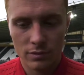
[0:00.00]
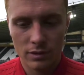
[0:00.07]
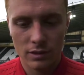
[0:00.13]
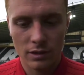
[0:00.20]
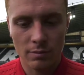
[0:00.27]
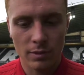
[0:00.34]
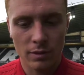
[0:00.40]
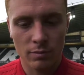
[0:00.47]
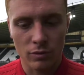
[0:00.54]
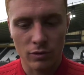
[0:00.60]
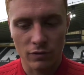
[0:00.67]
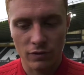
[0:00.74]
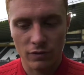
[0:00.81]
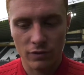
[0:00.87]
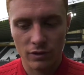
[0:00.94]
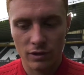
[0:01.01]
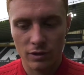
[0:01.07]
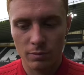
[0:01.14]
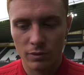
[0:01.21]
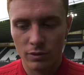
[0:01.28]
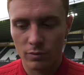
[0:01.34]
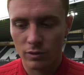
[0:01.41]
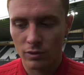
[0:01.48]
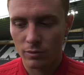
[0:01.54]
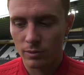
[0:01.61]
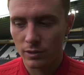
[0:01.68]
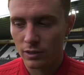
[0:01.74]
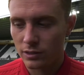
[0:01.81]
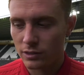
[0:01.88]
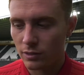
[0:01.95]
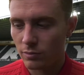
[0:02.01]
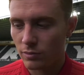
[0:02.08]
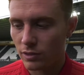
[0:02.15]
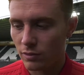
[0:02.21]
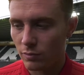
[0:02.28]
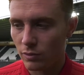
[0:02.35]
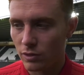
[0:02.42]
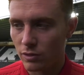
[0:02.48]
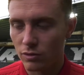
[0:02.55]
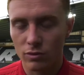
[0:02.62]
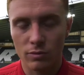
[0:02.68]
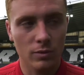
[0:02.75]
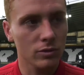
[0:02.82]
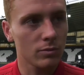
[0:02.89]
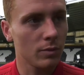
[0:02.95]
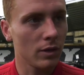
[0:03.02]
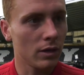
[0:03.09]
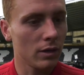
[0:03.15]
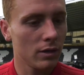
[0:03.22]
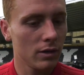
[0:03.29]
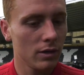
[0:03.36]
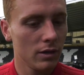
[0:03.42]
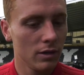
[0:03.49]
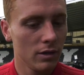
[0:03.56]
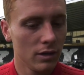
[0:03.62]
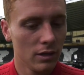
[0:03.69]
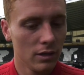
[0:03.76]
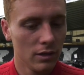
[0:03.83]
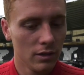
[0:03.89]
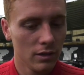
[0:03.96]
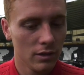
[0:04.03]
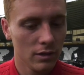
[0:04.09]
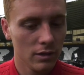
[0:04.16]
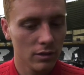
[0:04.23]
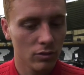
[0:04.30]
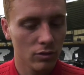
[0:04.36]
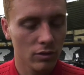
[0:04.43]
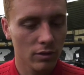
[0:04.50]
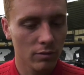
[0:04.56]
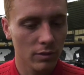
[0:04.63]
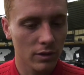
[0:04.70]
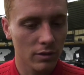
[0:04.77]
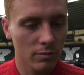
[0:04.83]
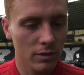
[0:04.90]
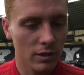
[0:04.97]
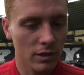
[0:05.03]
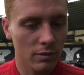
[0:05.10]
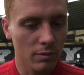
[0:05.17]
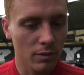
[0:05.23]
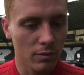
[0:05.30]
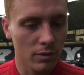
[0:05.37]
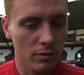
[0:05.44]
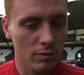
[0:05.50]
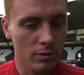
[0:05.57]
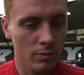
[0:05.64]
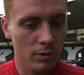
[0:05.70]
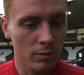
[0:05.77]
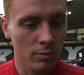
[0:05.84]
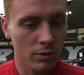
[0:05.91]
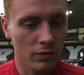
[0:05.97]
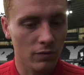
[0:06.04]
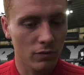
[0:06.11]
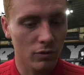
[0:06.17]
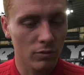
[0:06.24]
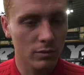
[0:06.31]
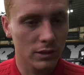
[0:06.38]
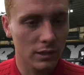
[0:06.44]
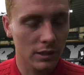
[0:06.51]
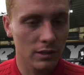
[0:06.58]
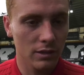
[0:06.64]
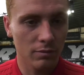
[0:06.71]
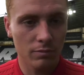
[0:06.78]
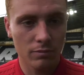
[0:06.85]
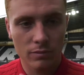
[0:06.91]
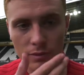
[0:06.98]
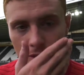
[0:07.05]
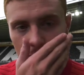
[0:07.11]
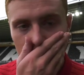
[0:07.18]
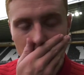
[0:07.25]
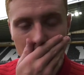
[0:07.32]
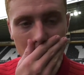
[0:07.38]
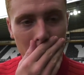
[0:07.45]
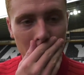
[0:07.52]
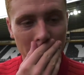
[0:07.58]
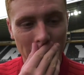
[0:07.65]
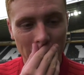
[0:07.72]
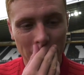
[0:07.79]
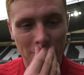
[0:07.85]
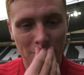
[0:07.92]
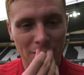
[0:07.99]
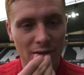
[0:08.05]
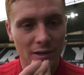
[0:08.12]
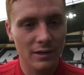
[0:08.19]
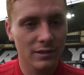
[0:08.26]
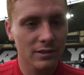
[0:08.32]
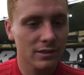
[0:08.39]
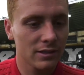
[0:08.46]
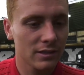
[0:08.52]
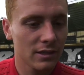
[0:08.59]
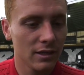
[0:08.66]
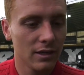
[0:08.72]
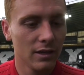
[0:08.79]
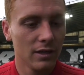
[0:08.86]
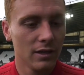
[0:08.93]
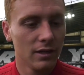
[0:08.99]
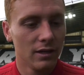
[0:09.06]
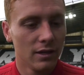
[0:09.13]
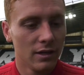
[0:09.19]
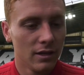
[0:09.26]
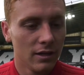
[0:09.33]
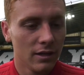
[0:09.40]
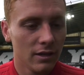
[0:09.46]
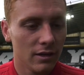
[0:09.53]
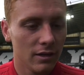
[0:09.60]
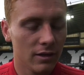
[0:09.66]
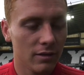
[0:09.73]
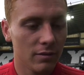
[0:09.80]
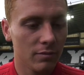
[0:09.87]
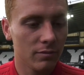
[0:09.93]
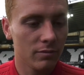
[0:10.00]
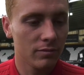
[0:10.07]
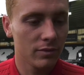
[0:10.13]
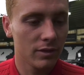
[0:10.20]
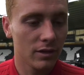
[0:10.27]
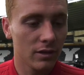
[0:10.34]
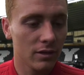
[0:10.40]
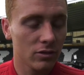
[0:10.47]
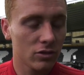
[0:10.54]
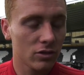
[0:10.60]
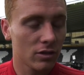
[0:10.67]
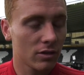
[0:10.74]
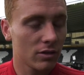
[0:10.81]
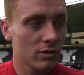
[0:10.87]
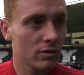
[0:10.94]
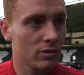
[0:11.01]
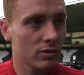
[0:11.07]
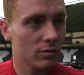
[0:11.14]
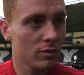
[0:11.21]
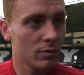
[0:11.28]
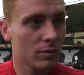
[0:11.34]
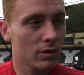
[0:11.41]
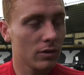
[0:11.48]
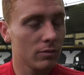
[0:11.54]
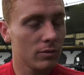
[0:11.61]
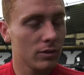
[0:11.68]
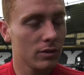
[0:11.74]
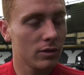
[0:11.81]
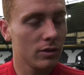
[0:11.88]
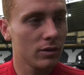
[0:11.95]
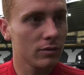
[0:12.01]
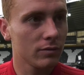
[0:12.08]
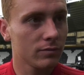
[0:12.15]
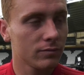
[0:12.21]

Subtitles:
It's a bit of both. I think they played well, but at the same time we can do much better. I don't think we can be happy with the way we performed as a team and the press. And I just think we weren't up to it today.